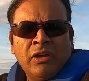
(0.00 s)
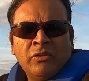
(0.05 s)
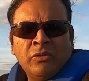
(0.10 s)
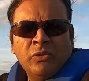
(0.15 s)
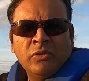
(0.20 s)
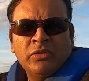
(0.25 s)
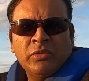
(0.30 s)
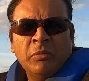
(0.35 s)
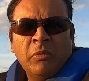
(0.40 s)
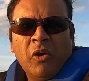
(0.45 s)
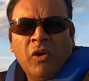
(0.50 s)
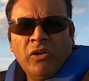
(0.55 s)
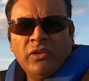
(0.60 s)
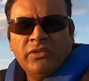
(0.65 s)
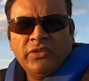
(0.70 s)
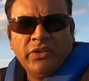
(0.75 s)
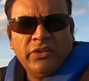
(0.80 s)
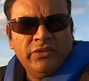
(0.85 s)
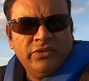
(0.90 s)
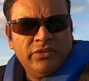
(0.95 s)
have to do some oil
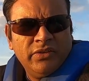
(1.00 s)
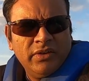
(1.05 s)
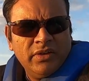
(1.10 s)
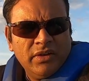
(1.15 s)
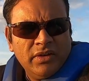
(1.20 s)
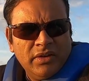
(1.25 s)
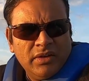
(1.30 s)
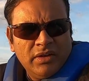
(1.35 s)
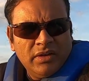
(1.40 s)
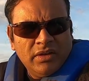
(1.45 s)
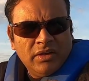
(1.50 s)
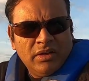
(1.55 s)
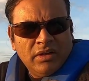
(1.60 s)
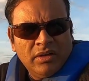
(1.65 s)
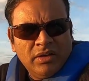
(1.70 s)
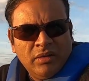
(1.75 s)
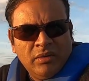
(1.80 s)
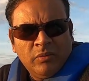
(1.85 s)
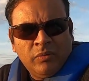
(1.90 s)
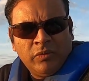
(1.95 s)
change
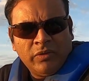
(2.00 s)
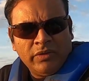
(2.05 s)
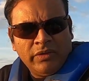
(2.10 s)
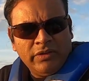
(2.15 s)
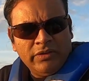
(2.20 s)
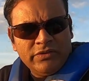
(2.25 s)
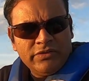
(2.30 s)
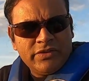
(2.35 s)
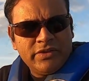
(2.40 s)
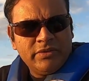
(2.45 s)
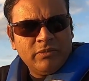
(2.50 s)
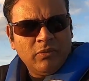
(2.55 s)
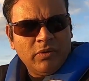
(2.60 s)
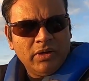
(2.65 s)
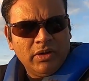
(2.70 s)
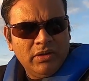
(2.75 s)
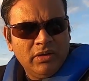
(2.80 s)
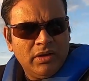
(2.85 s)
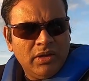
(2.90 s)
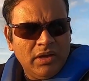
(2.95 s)
for the engine
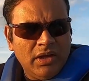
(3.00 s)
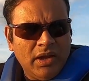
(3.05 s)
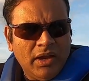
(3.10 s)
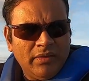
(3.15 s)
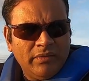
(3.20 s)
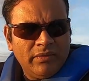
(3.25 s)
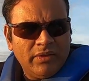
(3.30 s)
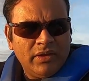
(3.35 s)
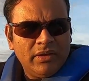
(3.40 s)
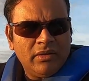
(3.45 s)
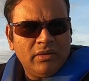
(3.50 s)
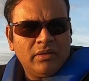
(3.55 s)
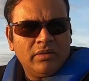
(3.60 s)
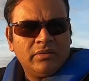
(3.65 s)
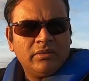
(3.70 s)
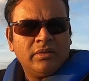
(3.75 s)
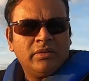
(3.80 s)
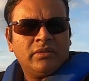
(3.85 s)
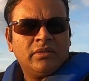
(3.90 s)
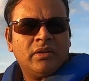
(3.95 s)
one, and
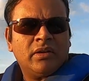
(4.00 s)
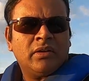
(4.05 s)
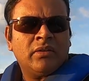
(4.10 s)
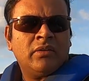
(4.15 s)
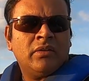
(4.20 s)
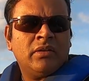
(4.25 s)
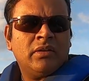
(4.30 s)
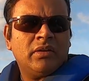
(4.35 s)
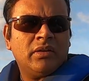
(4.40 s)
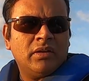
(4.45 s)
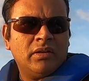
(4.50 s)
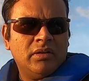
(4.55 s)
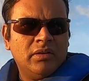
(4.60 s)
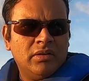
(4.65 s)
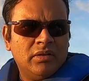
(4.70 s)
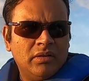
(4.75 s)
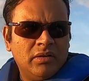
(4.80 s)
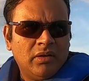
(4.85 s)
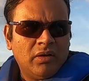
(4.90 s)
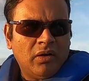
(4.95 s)
then there's another
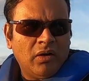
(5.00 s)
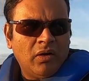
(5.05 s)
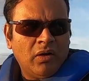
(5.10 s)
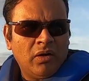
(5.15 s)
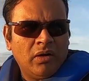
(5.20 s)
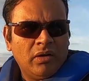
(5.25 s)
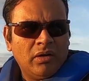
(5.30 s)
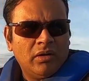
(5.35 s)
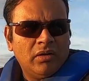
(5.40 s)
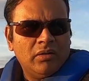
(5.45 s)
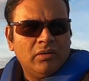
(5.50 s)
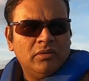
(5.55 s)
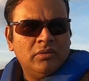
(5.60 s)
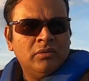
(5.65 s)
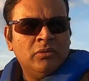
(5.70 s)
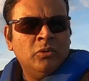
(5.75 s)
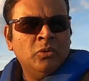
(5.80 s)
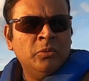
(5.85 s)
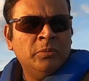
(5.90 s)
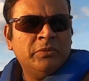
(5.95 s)

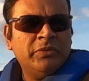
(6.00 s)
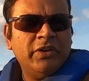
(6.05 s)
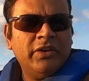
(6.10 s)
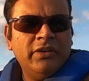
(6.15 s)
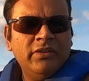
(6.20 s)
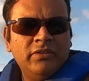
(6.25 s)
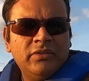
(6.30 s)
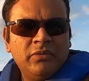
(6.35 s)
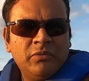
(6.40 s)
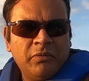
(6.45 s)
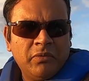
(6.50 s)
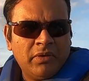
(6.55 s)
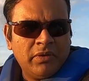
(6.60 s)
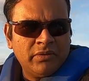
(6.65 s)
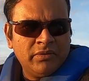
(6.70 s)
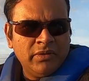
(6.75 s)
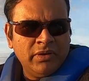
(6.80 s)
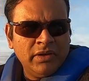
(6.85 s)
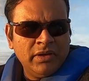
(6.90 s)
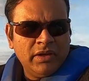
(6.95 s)
loop change for
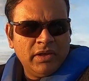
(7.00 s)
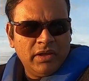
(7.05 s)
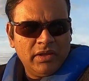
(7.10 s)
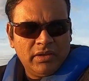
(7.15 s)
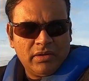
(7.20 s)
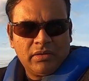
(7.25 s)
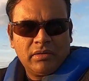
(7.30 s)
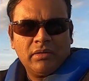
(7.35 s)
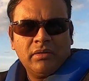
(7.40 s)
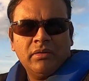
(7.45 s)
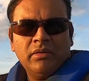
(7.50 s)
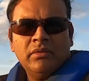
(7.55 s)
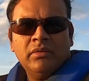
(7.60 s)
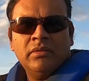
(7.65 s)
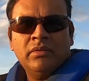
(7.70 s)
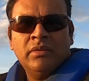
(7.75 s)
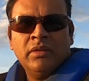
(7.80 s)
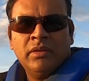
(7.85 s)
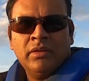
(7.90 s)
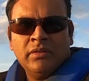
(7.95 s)
the gear.
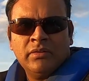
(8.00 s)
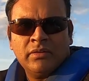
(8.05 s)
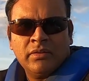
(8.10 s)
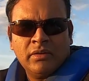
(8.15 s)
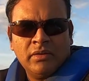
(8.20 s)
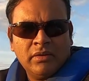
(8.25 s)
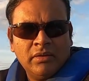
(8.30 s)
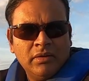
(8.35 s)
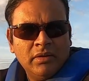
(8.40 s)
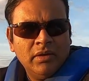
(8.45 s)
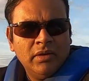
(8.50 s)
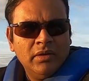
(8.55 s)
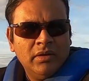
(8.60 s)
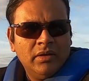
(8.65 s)
There is a